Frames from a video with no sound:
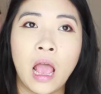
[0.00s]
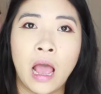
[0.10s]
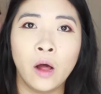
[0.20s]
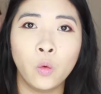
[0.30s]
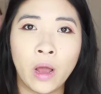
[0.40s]

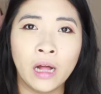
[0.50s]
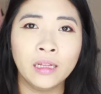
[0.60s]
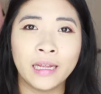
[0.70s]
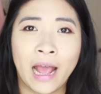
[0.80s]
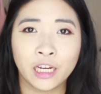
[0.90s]
how well
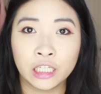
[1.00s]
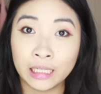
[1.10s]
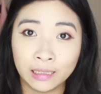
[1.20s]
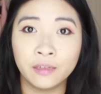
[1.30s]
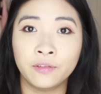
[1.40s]
it actually
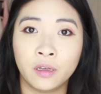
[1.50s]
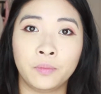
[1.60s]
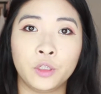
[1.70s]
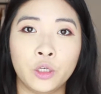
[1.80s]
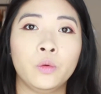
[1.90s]
lives up
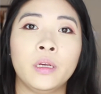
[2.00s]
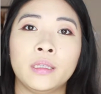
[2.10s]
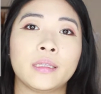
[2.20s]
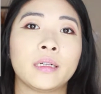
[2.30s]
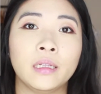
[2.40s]
to
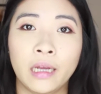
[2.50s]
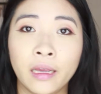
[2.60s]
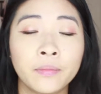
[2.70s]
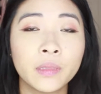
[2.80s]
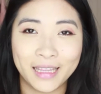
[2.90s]
its claims.